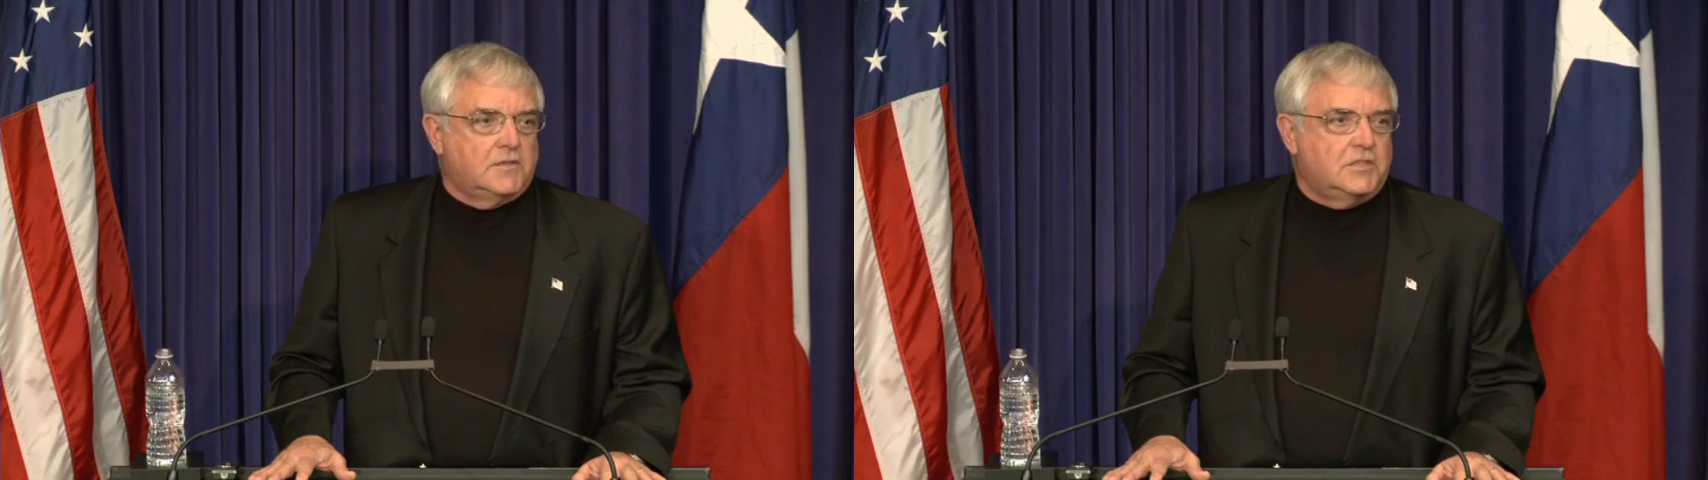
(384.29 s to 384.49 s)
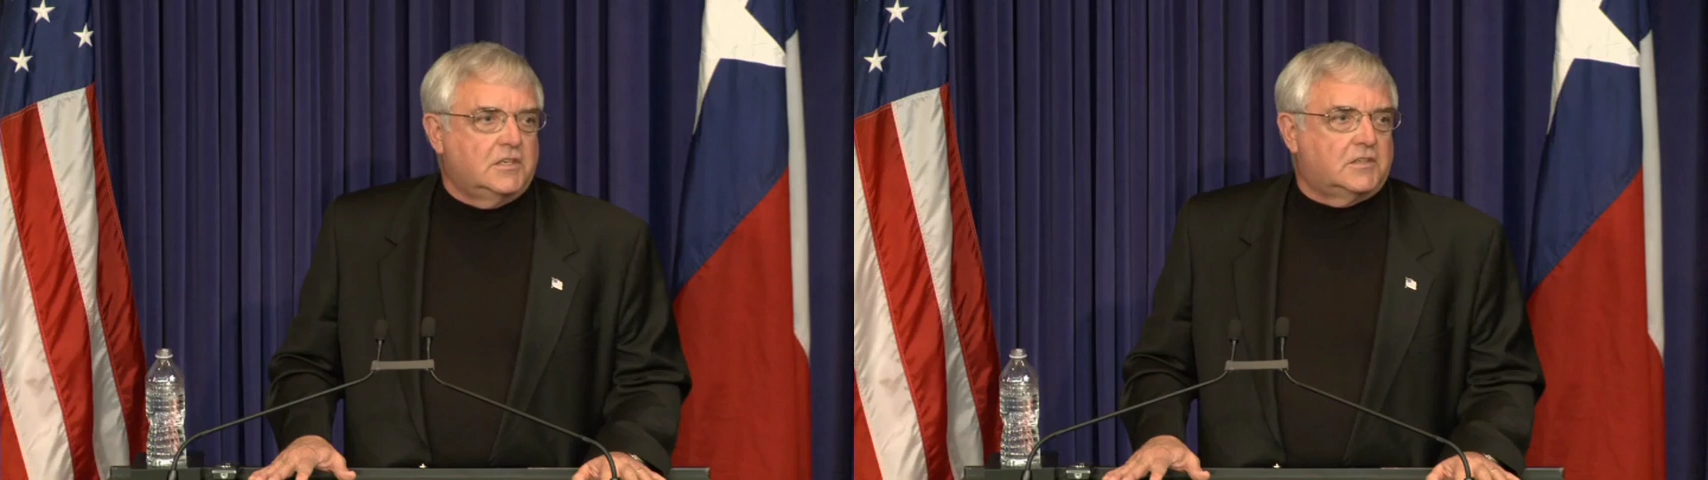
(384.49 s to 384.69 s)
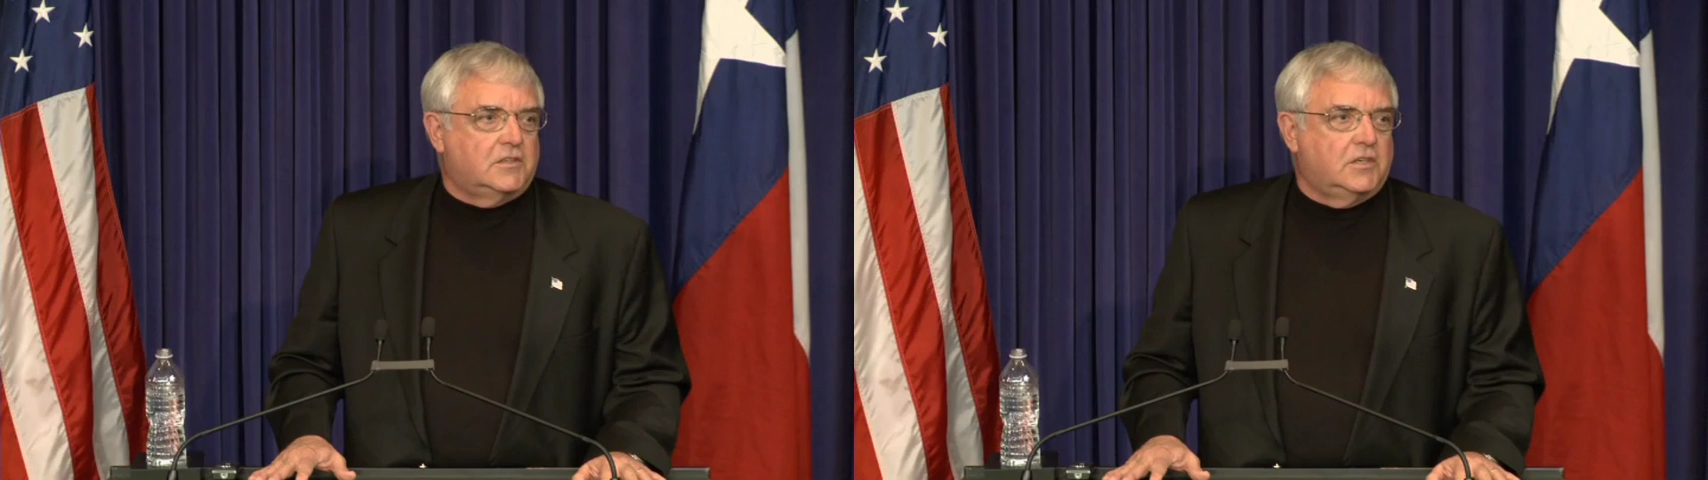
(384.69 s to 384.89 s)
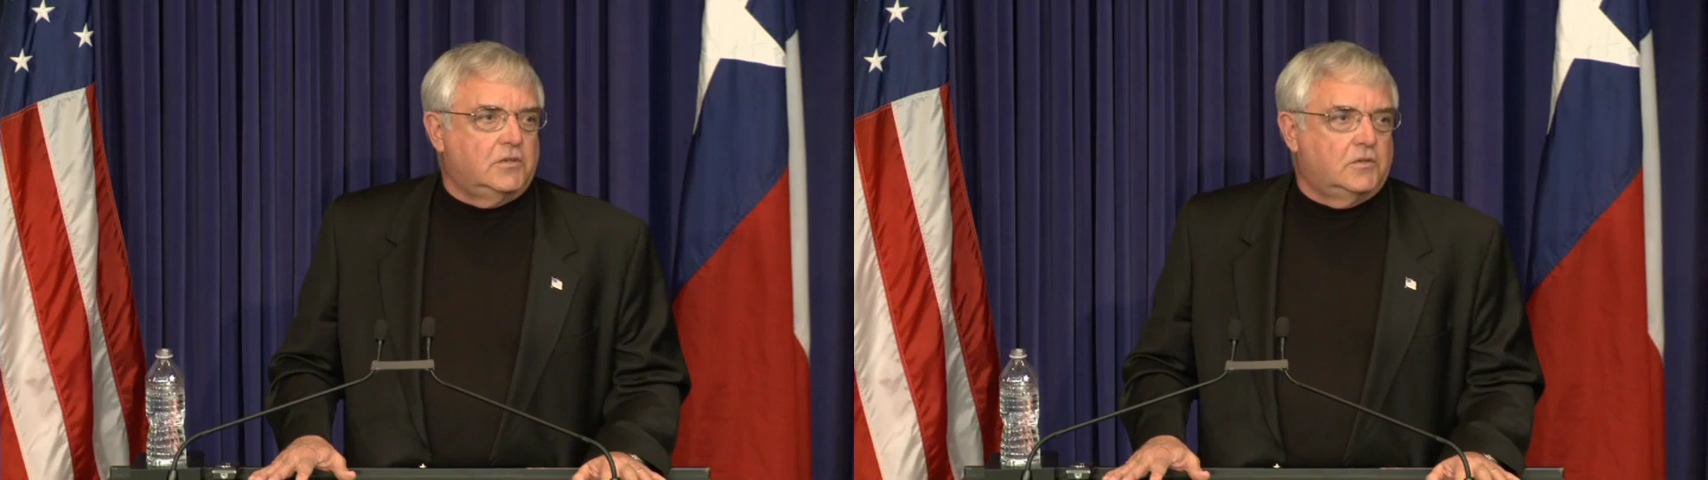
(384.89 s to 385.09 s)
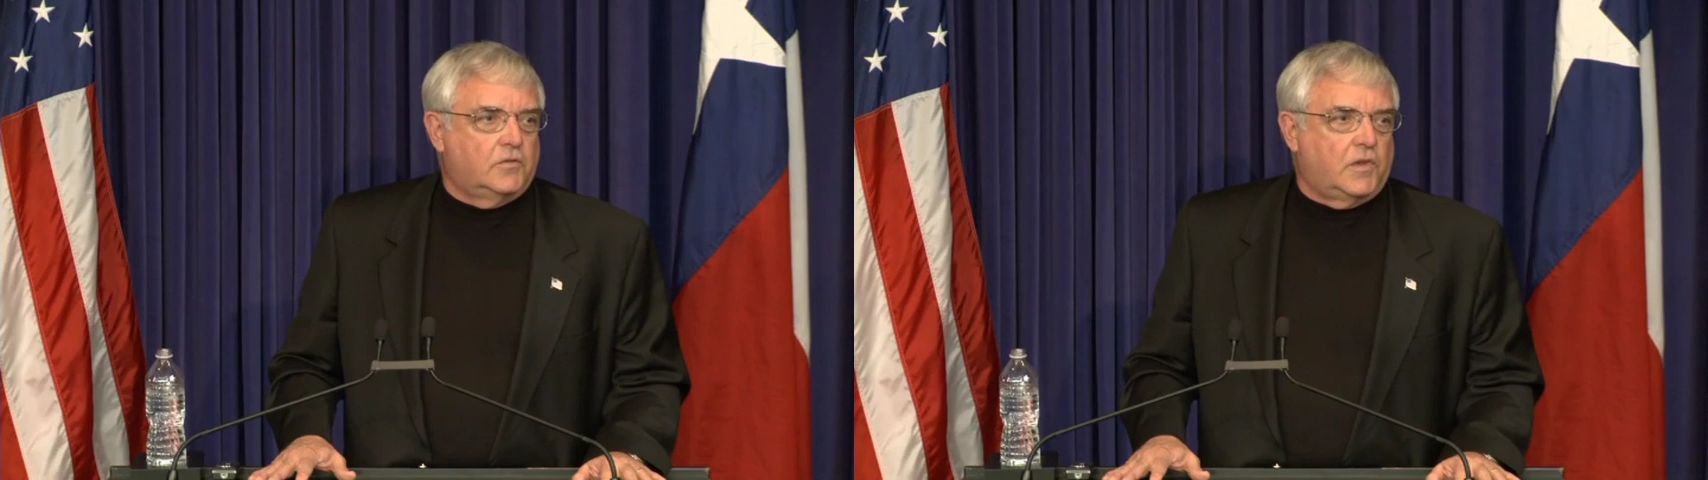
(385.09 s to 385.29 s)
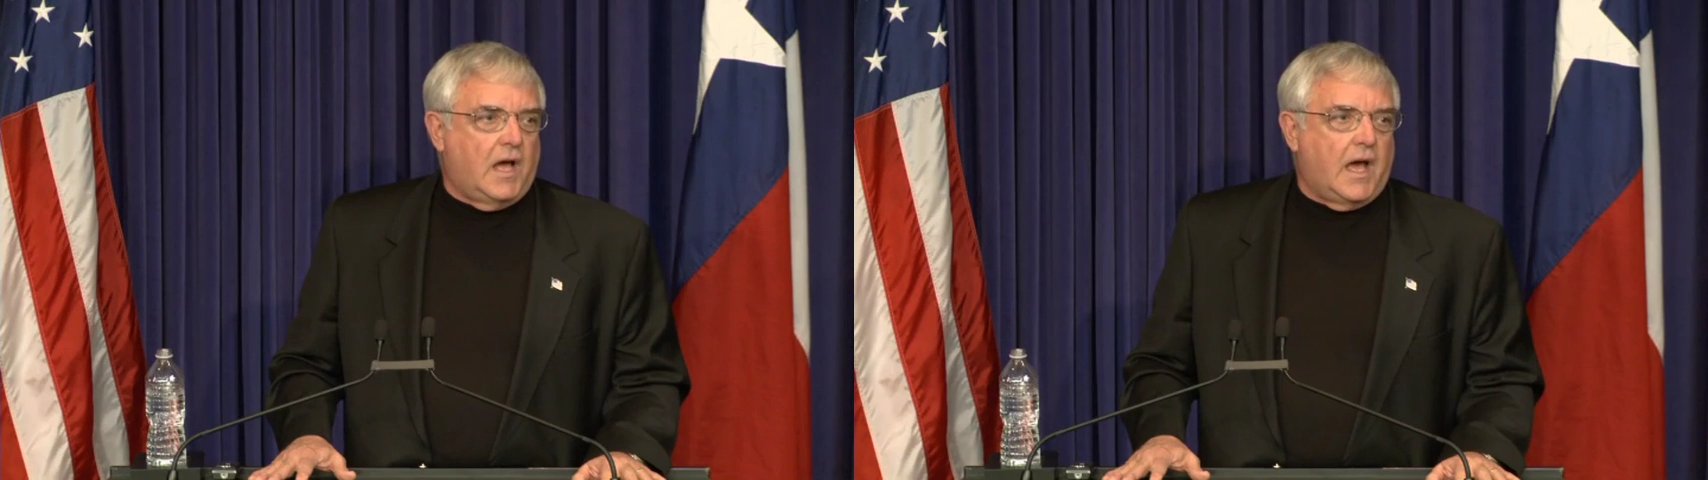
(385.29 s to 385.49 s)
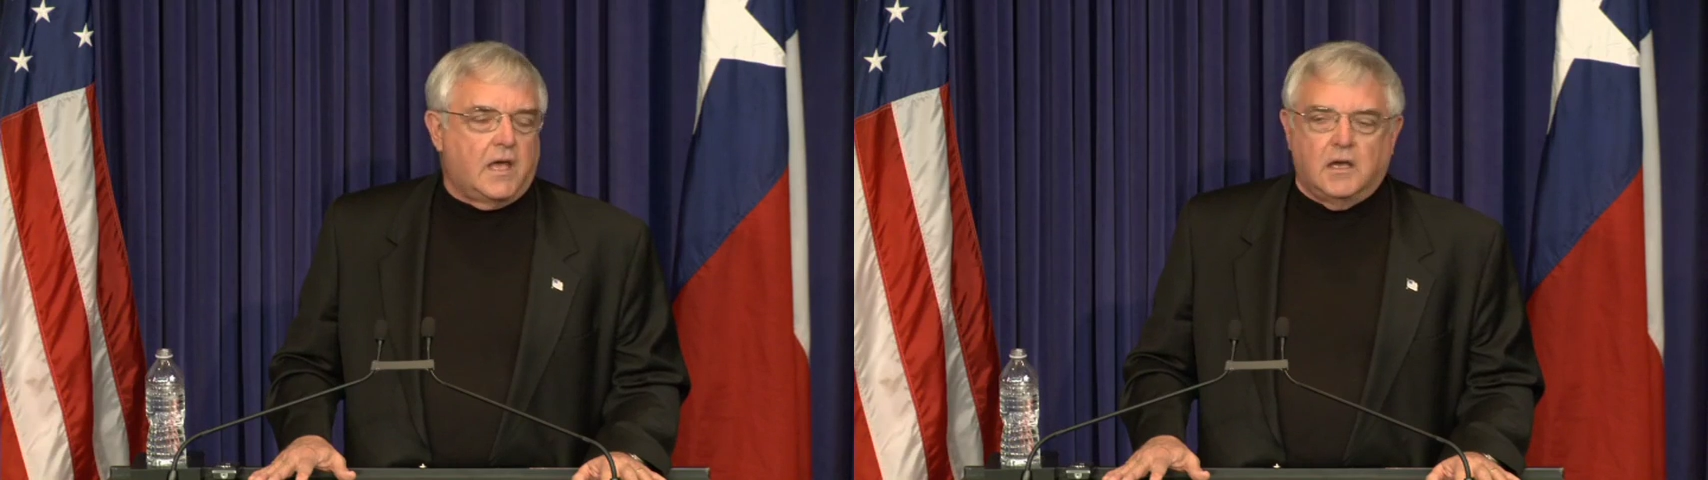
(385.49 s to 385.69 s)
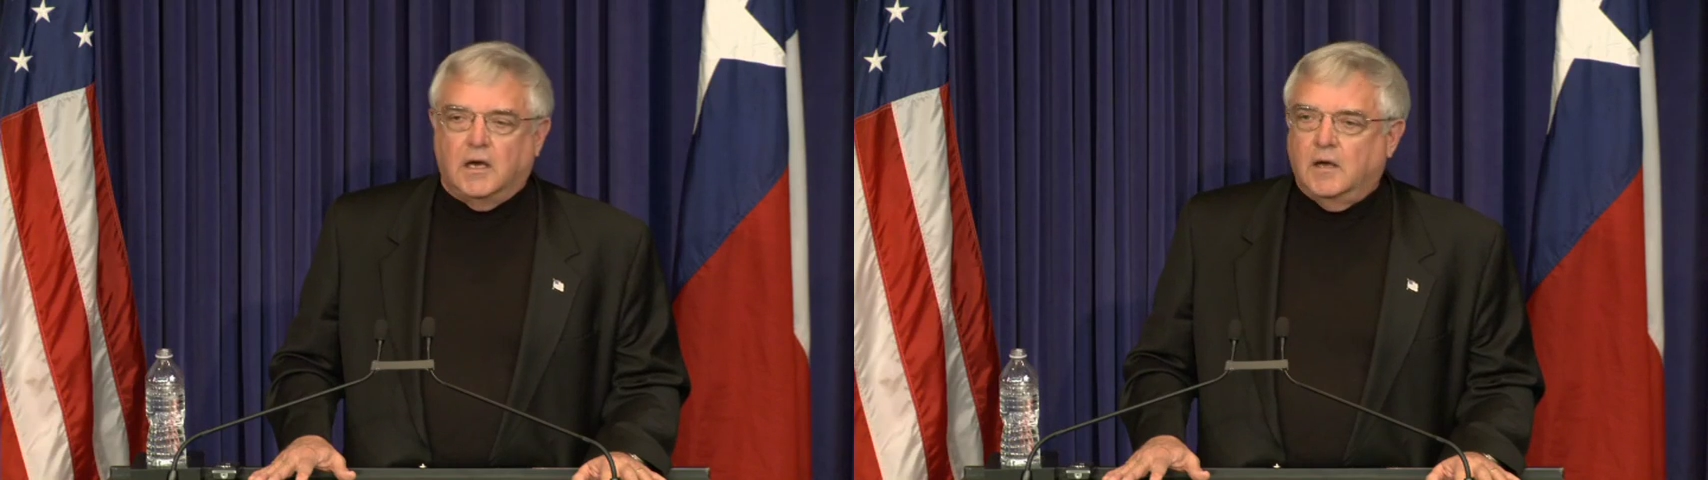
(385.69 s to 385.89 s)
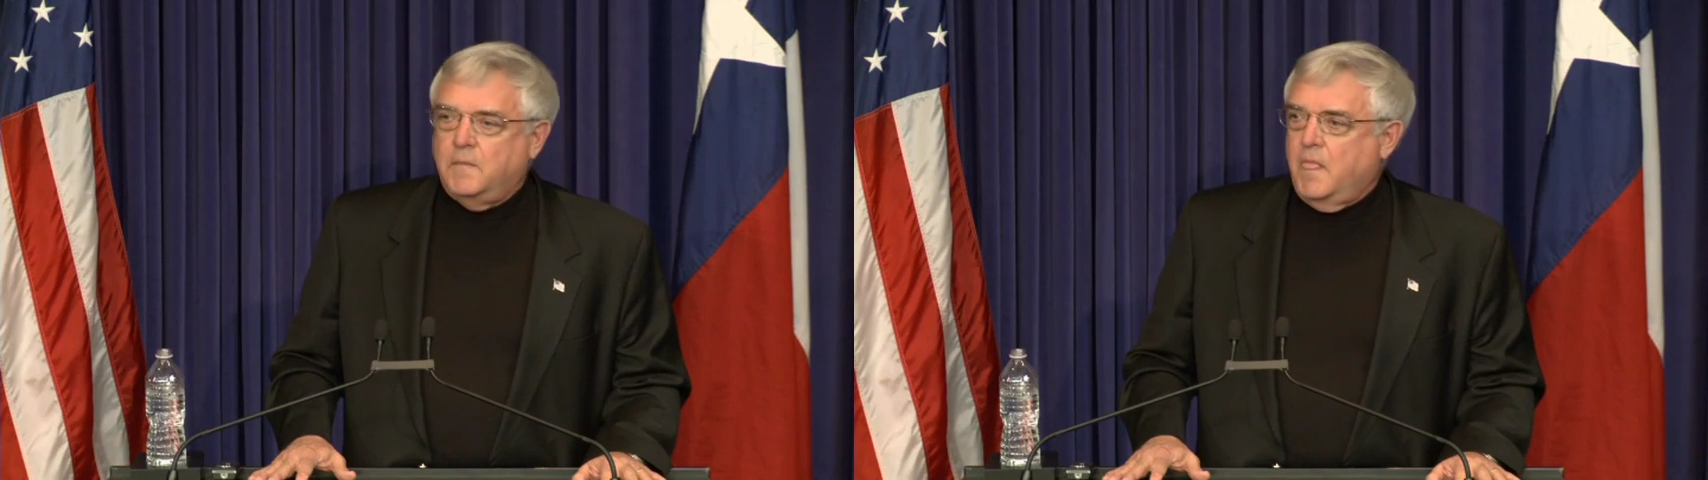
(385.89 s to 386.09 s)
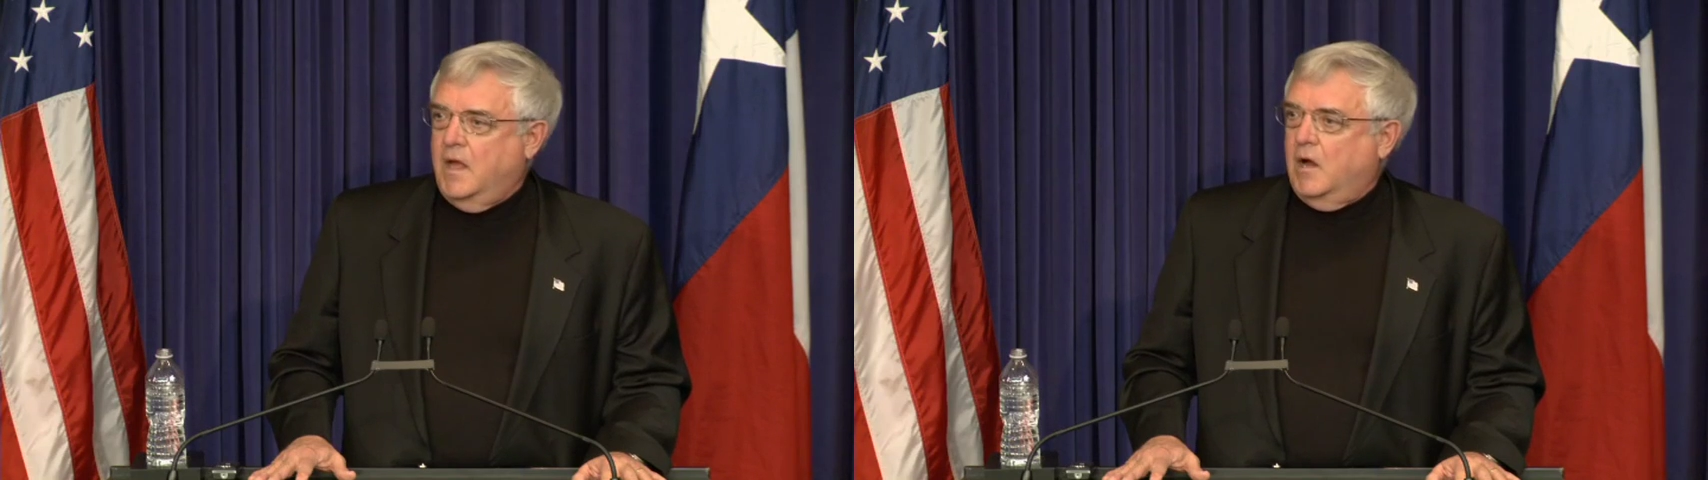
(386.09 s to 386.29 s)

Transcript: see it continue to fly.